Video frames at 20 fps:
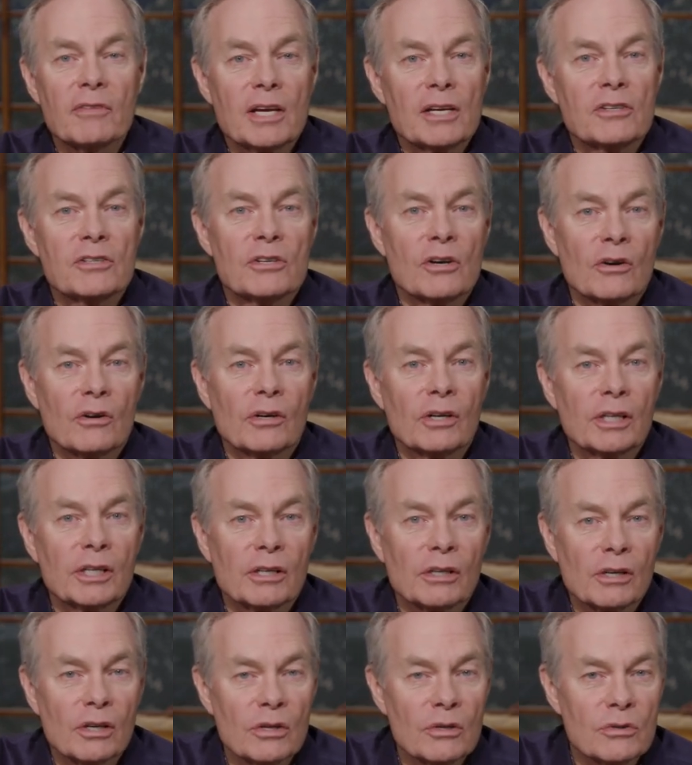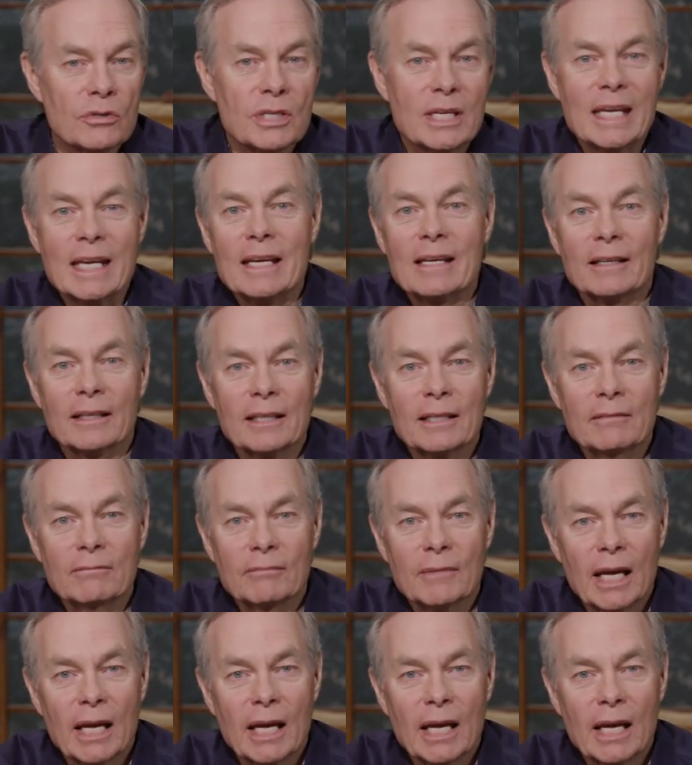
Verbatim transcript: that certainly includes healing,